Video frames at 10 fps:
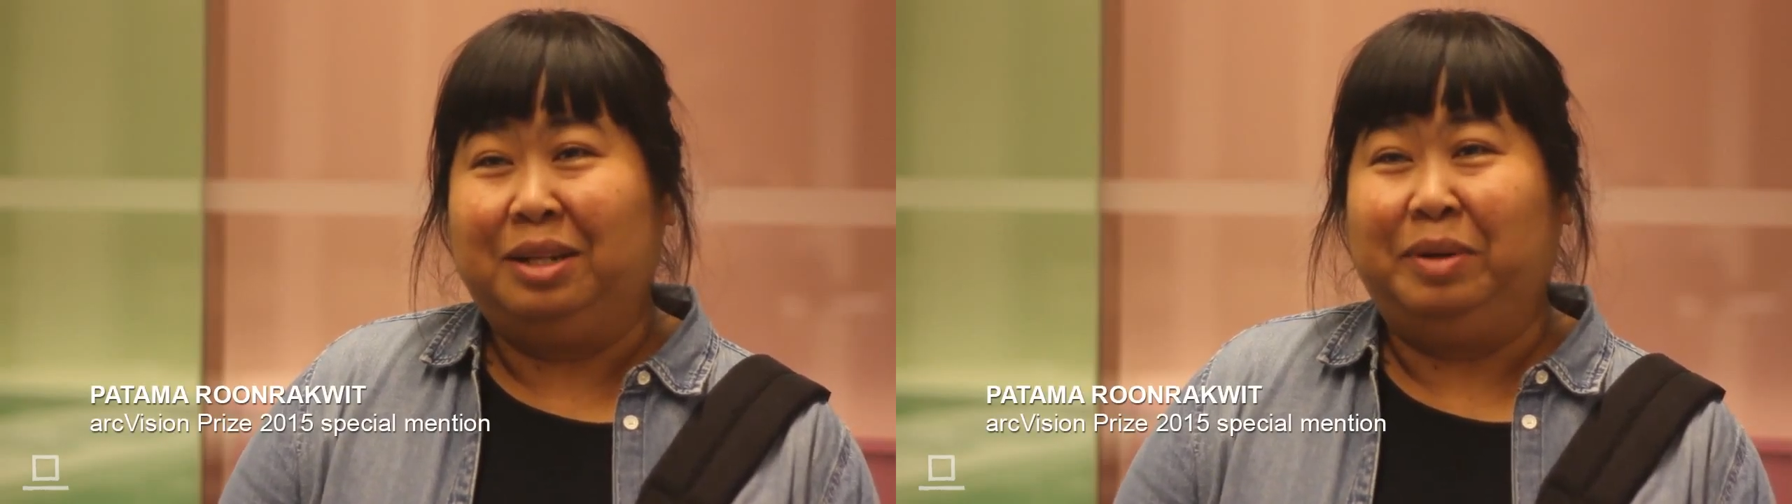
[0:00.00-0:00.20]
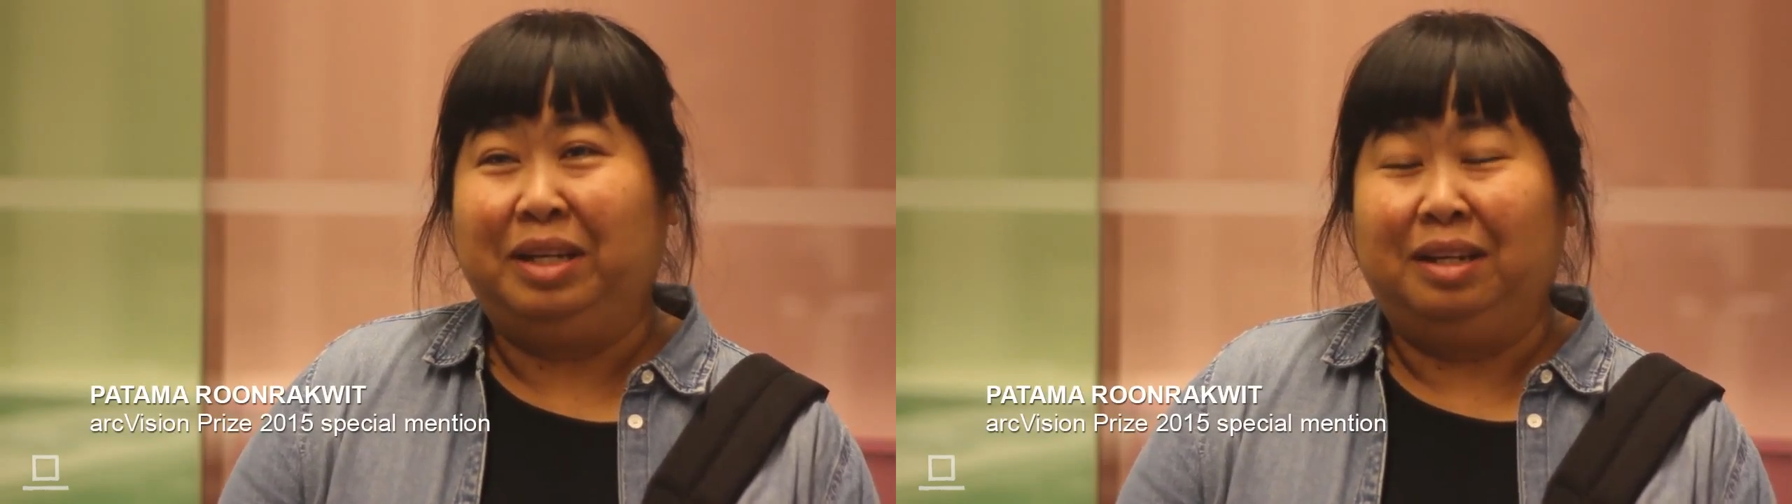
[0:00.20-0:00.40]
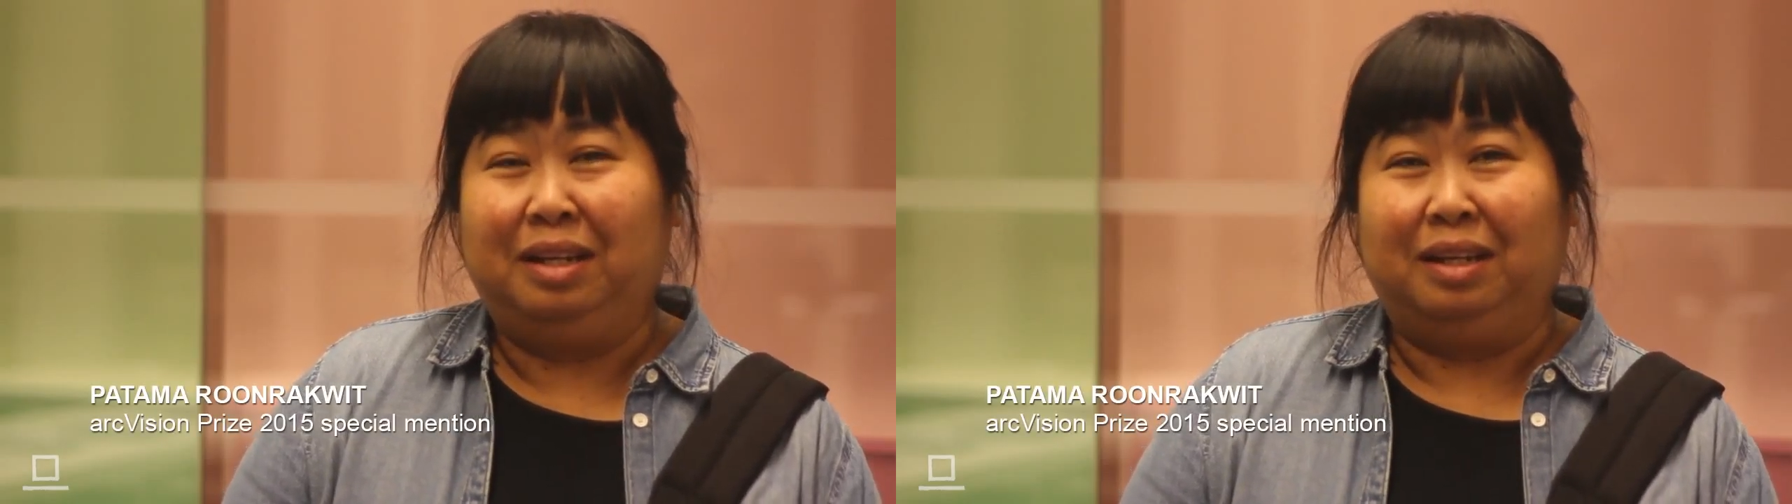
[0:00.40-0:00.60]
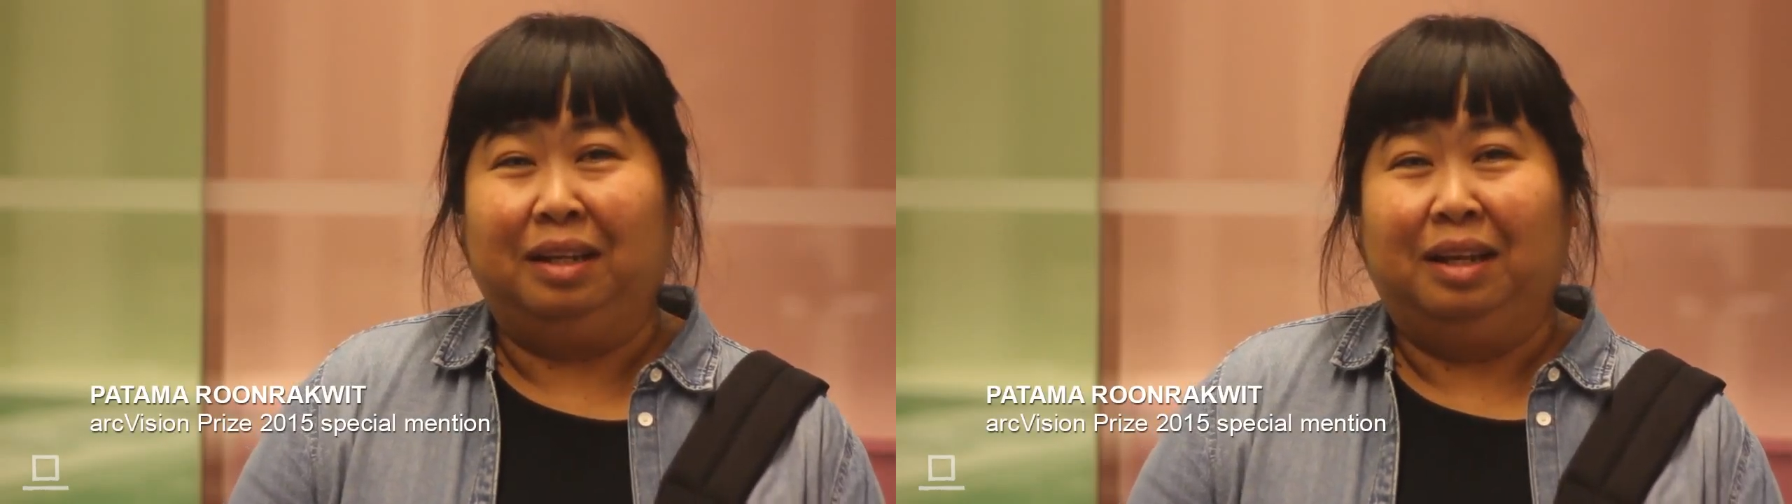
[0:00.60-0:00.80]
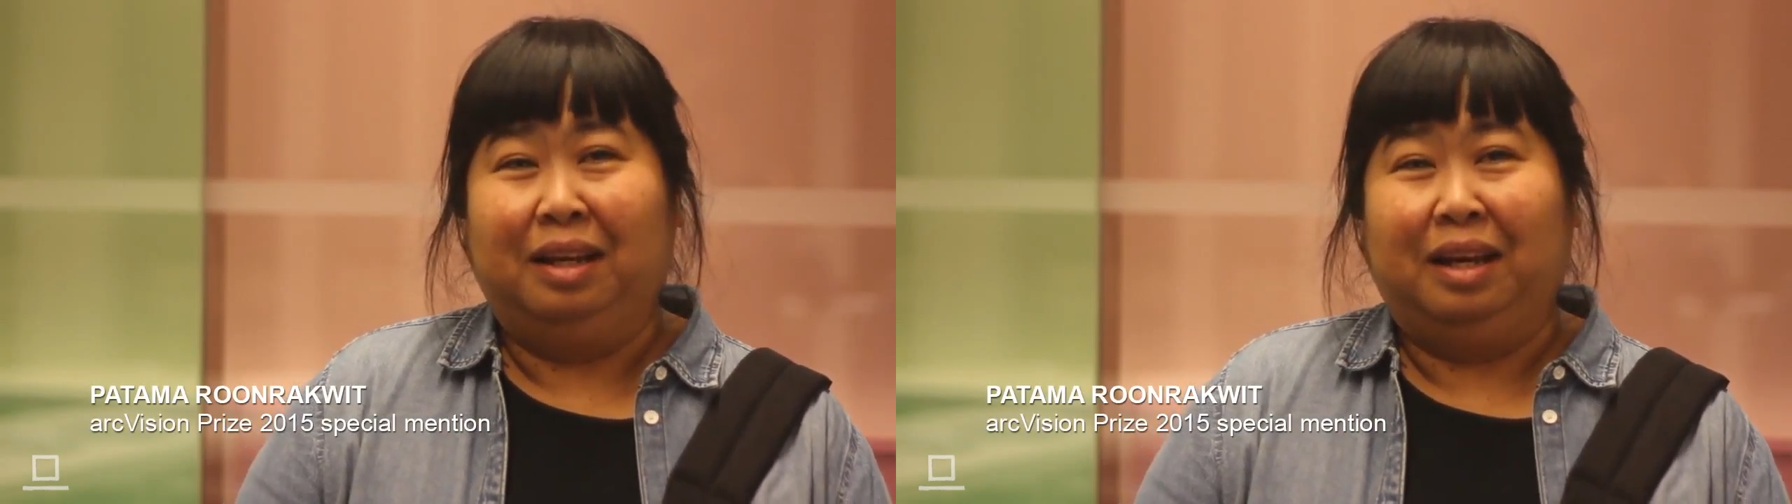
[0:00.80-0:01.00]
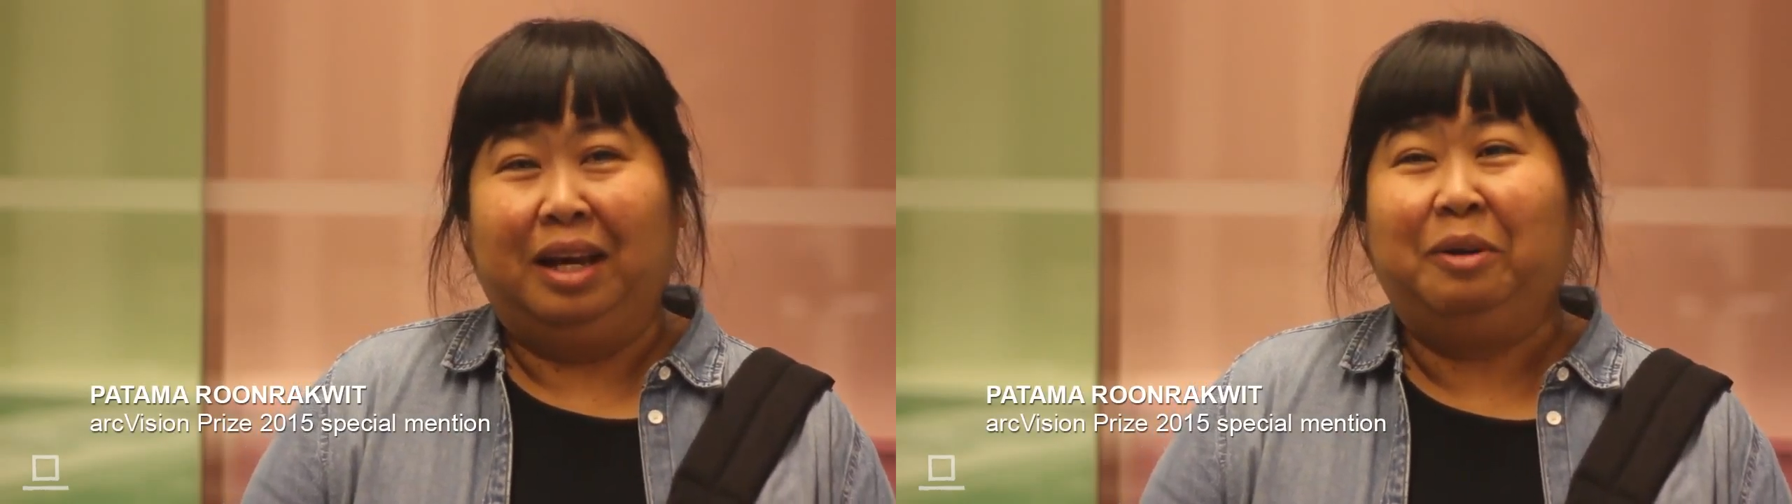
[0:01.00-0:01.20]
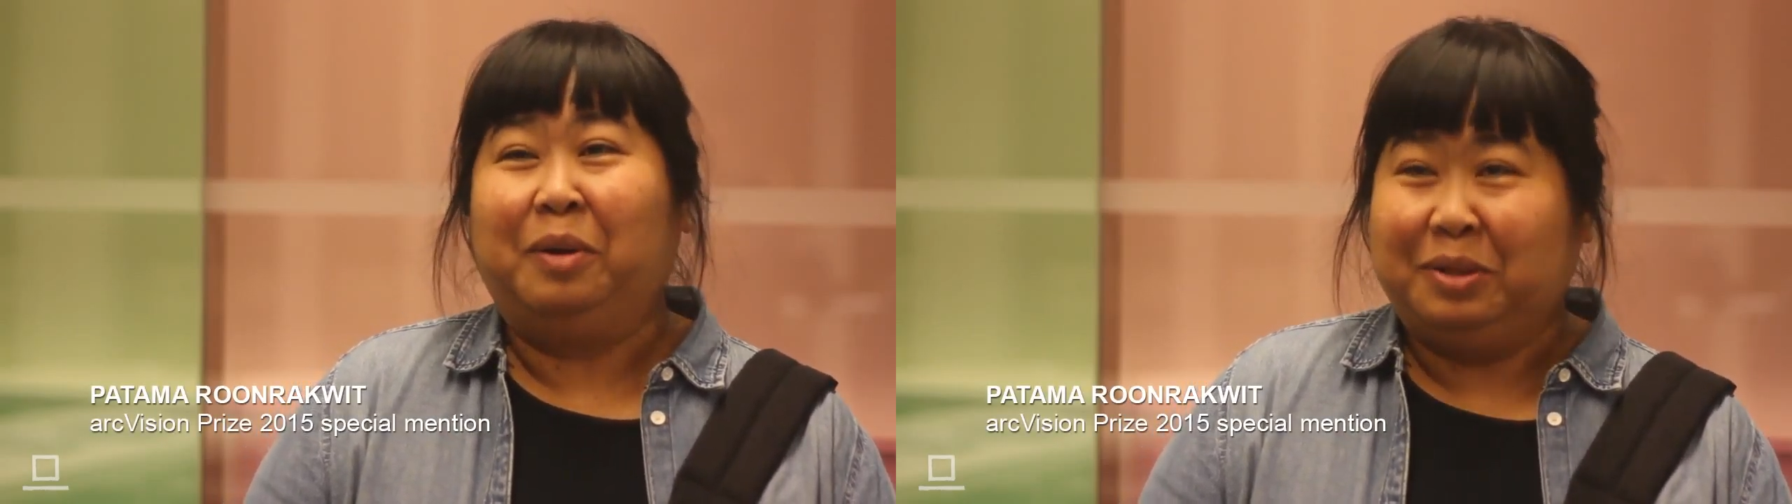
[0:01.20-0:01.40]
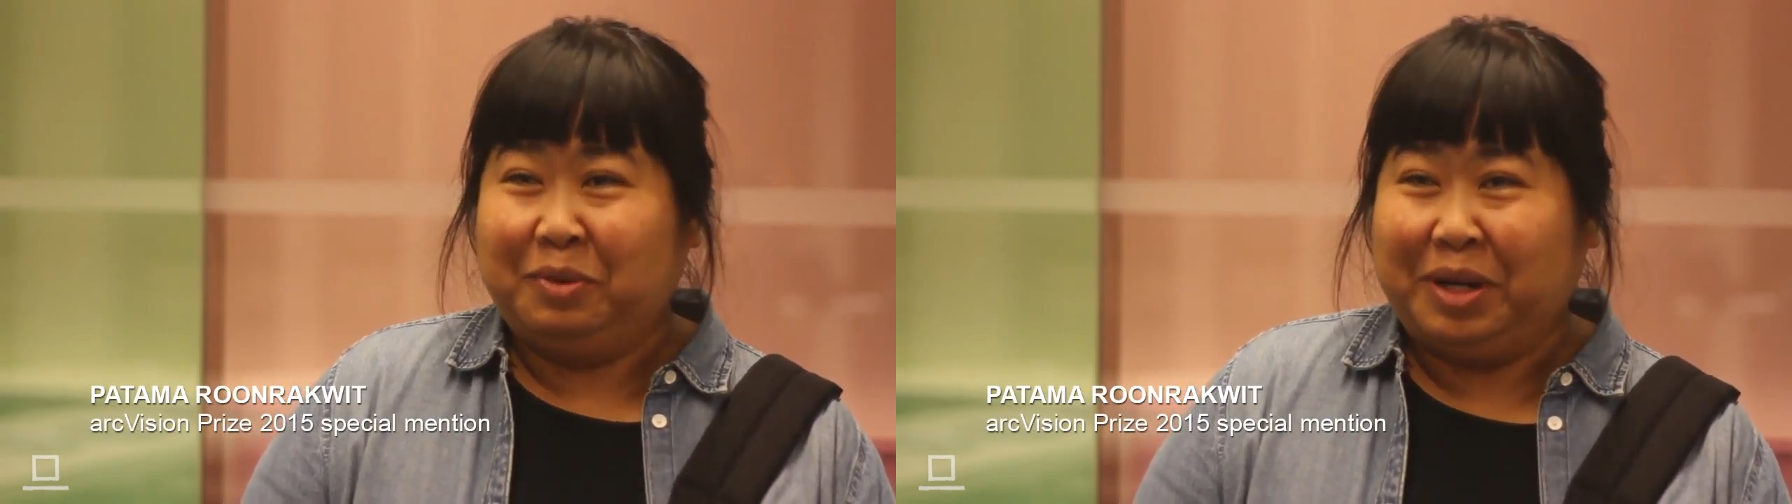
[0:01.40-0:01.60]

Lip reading: in the beginning, and I was